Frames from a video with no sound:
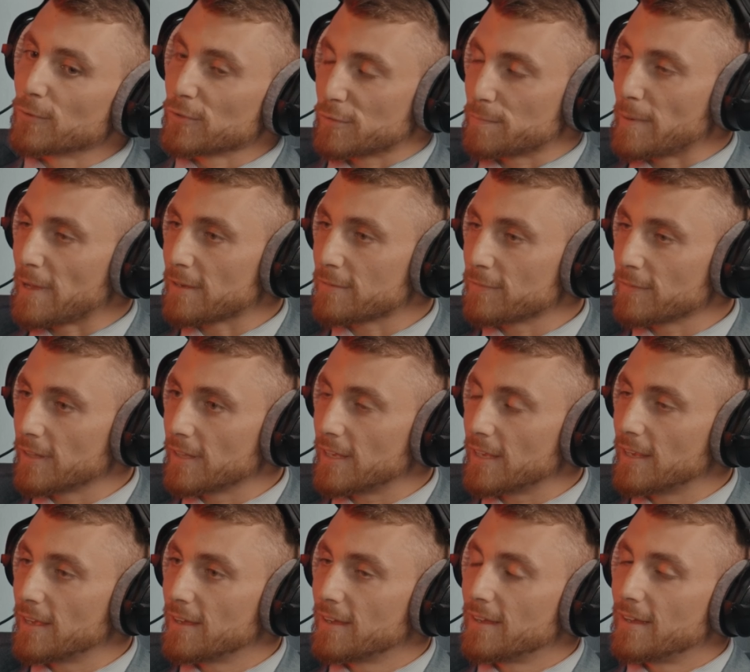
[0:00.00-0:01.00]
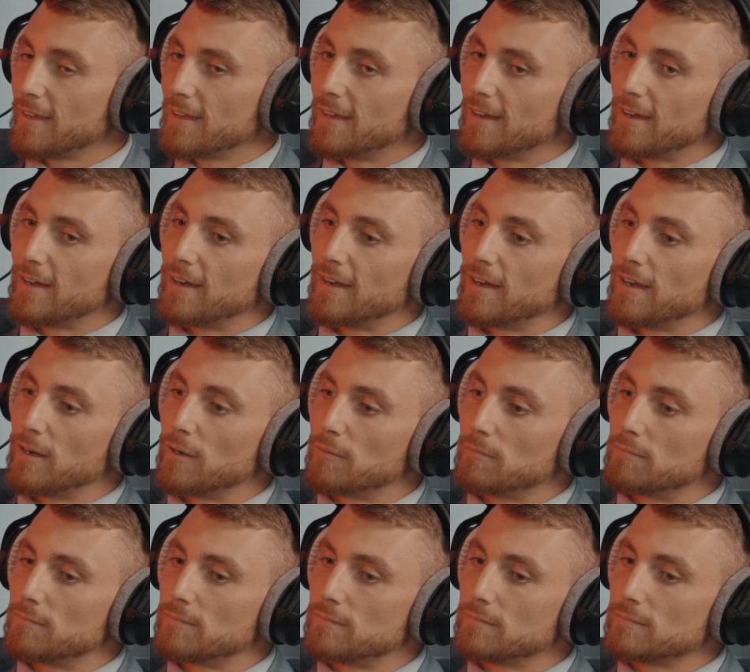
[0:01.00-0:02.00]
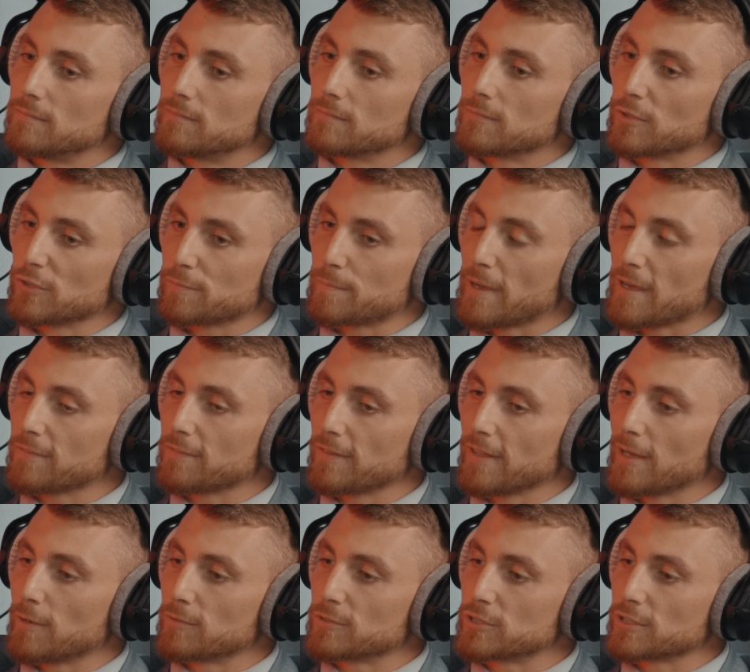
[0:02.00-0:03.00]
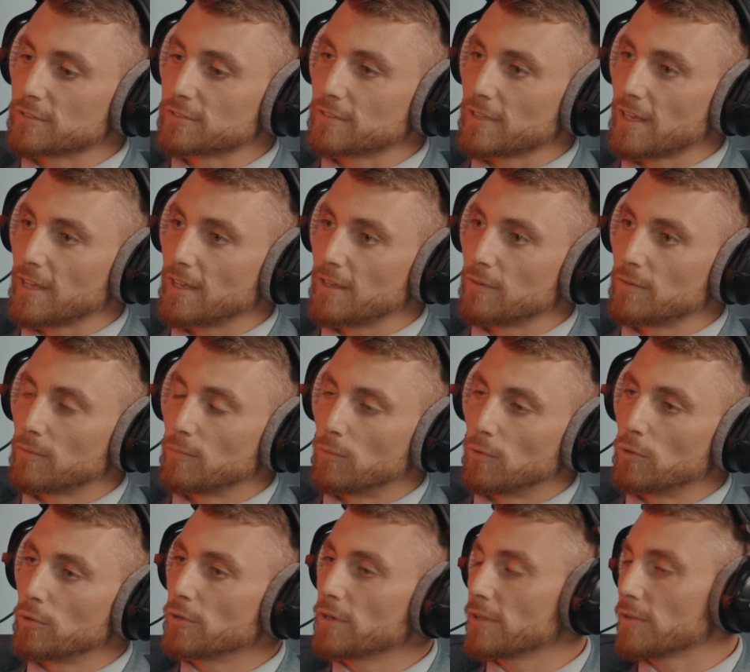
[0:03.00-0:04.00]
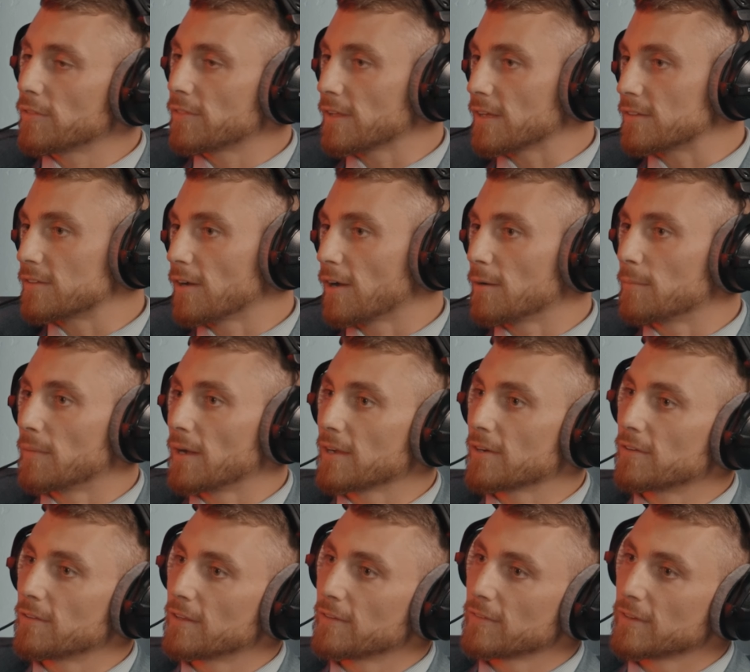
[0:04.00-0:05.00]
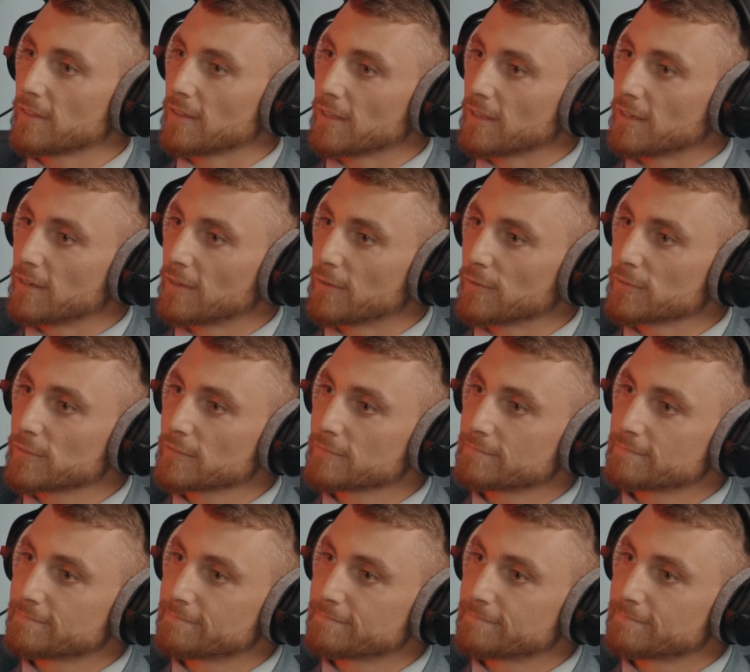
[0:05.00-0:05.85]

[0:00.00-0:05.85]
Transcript: respectfully, um, respectfully, I would just say, well, who do you think taught Michael everything he knows?